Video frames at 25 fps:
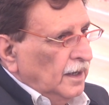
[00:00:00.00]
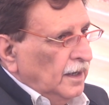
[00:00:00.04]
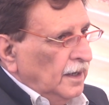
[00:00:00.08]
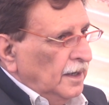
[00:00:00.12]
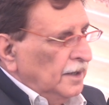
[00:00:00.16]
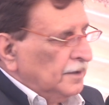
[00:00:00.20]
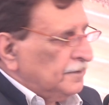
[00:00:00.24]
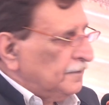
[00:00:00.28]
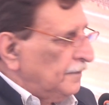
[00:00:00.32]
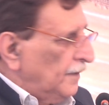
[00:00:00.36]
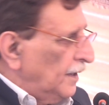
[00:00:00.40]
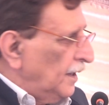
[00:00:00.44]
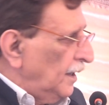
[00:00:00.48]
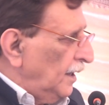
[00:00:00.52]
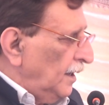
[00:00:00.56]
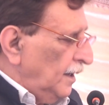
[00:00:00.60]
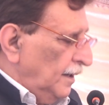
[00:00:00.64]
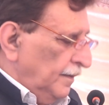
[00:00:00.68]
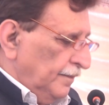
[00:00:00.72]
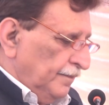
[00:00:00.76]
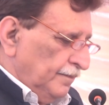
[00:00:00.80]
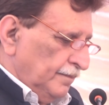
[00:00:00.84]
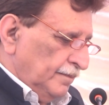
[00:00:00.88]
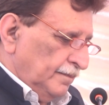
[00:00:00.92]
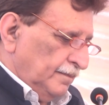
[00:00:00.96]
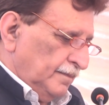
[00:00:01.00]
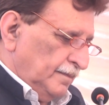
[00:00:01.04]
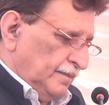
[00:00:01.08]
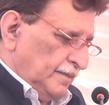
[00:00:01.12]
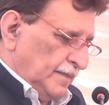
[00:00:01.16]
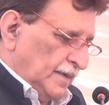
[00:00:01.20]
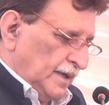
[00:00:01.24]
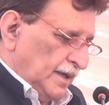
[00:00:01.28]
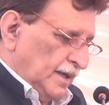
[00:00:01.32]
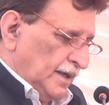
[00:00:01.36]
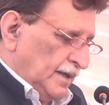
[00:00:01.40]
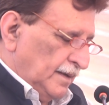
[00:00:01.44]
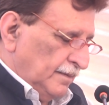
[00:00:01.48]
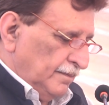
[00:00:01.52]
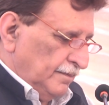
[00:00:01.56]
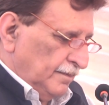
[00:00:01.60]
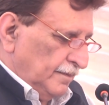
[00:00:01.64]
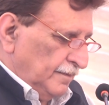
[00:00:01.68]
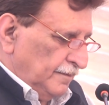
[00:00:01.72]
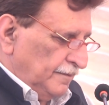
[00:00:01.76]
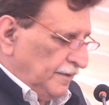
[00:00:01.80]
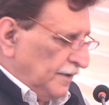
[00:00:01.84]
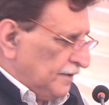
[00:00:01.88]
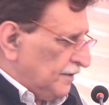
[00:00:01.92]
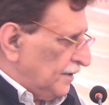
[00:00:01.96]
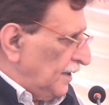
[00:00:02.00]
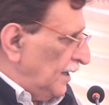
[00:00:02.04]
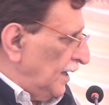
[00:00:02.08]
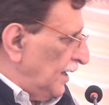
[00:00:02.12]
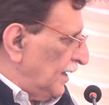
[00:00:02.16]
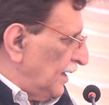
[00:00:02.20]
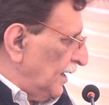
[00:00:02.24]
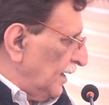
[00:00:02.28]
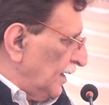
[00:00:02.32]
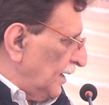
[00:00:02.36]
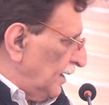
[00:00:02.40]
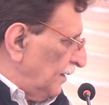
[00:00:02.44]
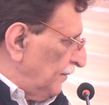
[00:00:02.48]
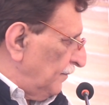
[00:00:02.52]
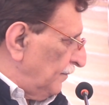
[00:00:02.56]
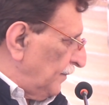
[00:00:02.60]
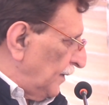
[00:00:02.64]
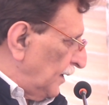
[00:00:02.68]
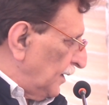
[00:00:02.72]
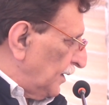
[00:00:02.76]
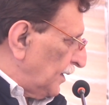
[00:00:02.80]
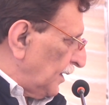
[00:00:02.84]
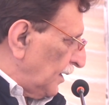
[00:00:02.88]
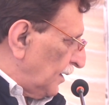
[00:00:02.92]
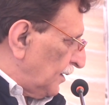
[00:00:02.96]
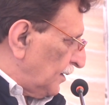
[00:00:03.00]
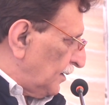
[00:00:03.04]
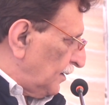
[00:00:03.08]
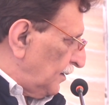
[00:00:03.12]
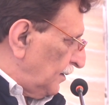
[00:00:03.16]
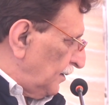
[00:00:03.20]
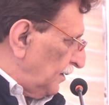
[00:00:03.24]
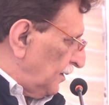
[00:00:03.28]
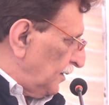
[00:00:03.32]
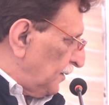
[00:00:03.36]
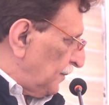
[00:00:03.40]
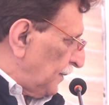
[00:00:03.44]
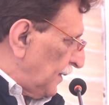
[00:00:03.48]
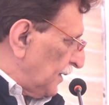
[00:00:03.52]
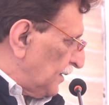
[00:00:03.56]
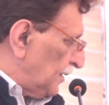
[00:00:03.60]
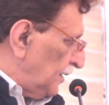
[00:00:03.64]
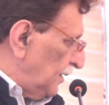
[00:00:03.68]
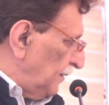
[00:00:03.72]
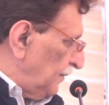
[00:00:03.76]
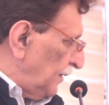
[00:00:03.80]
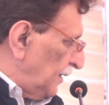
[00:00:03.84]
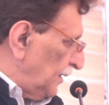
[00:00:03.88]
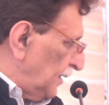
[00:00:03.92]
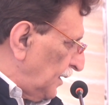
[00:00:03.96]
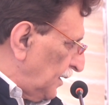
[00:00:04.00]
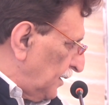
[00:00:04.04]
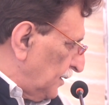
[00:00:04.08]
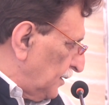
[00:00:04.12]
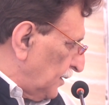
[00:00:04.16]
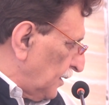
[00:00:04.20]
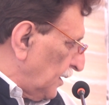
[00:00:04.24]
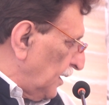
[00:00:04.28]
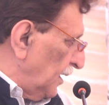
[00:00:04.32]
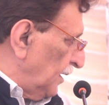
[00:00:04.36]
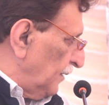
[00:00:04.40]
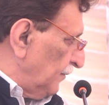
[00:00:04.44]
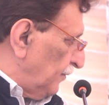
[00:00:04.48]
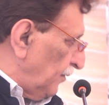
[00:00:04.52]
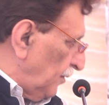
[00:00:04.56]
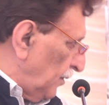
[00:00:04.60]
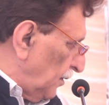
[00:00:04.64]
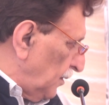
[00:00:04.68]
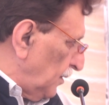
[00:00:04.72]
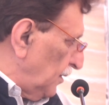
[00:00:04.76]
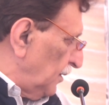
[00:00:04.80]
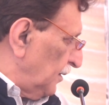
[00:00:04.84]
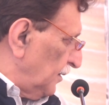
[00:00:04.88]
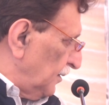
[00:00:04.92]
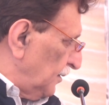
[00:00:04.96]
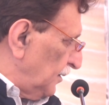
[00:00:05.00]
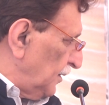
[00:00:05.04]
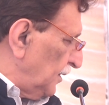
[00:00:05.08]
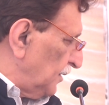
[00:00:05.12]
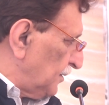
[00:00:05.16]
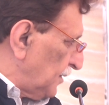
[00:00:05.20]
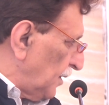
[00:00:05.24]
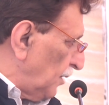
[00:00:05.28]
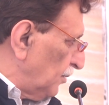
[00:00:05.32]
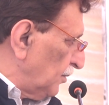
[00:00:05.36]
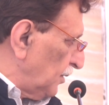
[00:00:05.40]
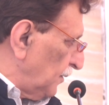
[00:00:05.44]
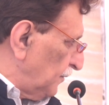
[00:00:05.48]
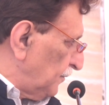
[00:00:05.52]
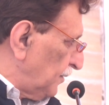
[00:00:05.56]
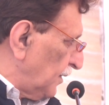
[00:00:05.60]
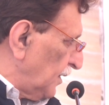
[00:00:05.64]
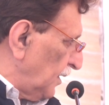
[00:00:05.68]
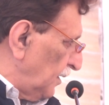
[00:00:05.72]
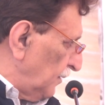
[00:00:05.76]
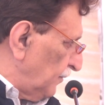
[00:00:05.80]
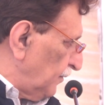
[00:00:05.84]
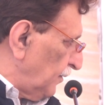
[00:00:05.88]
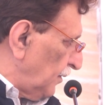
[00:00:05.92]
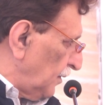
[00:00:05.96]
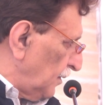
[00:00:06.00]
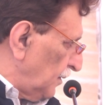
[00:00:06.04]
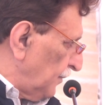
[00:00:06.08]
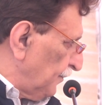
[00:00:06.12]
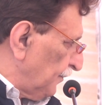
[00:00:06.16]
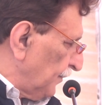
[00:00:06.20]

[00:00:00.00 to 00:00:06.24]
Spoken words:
it's very fascinating in winters, especially when there is a rainfall, the sound of the rainfall.